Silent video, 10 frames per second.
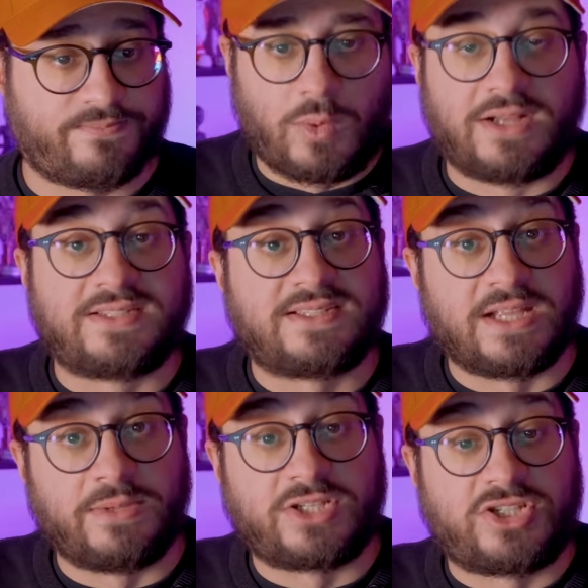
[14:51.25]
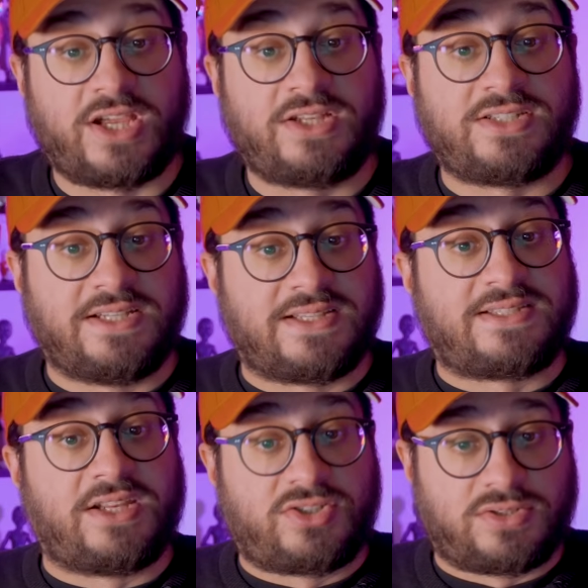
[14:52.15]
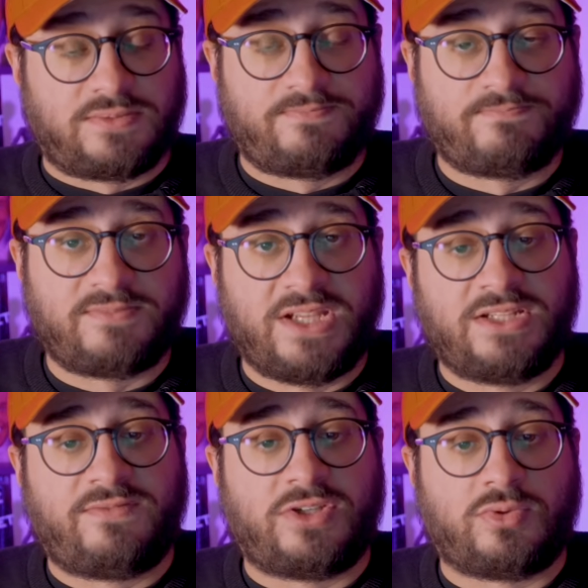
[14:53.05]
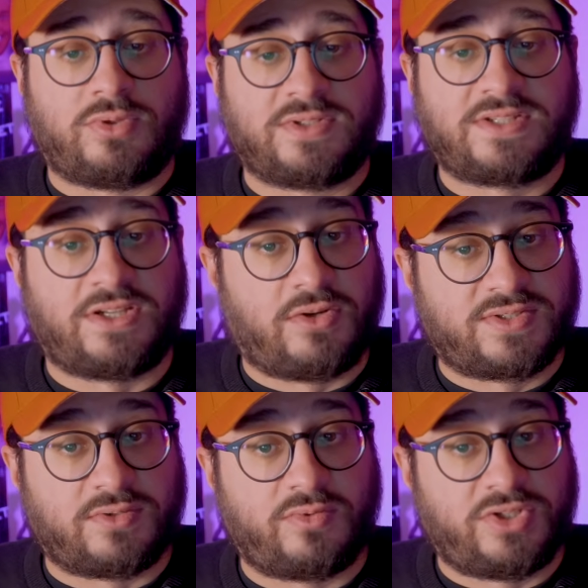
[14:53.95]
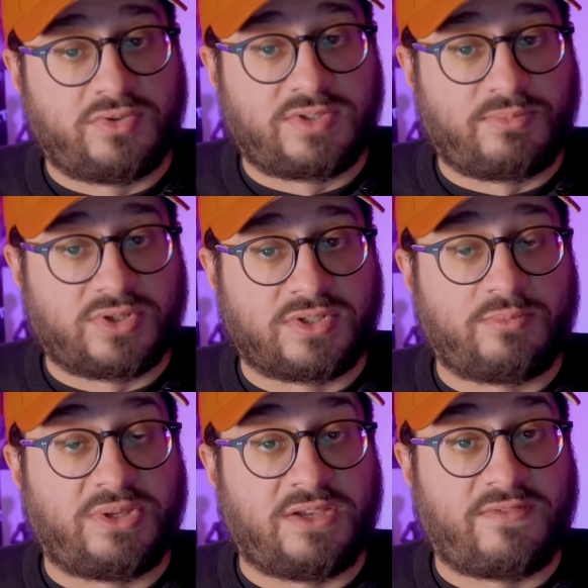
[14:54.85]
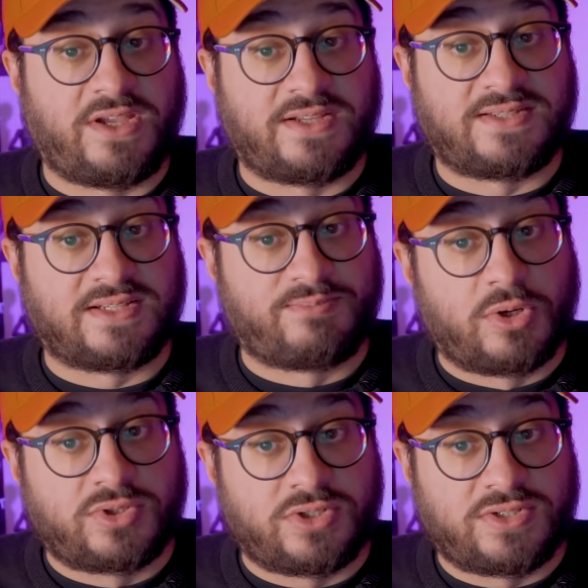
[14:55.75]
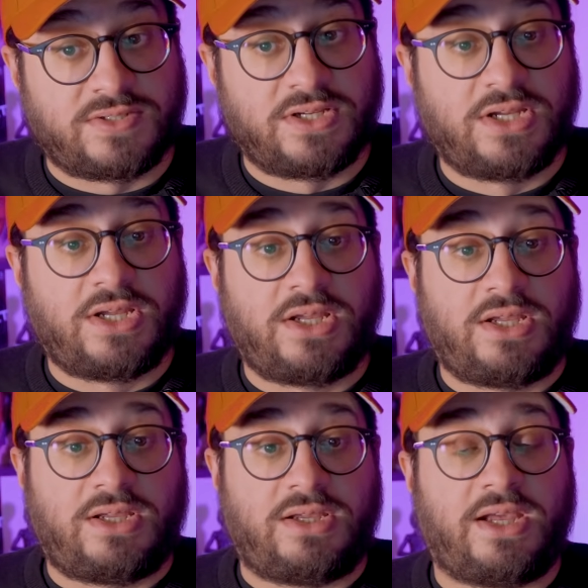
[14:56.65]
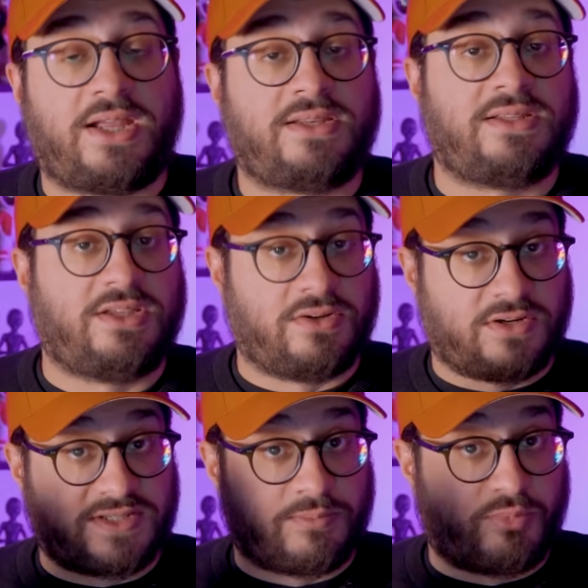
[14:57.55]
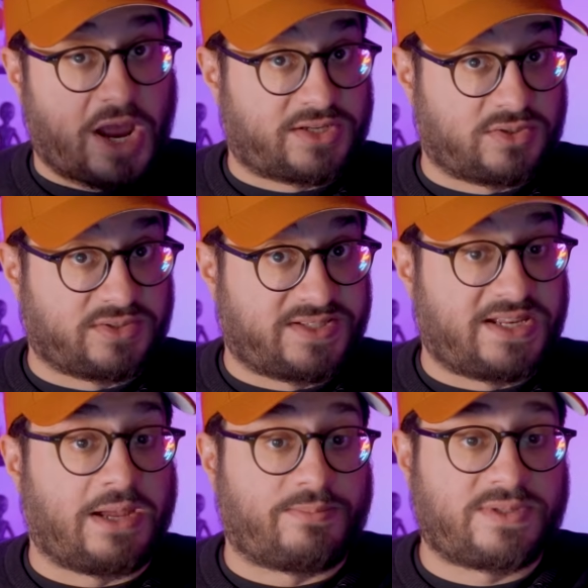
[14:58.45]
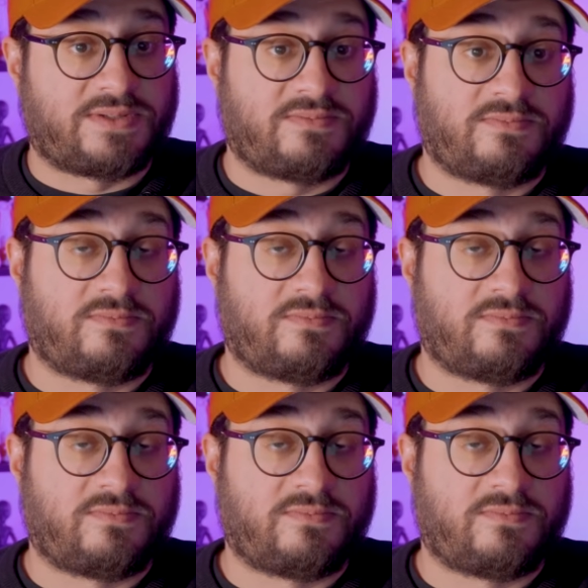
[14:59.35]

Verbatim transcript: While systemic change is essential, individuals can also reduce personal PFAS exposures, and here are some practical steps.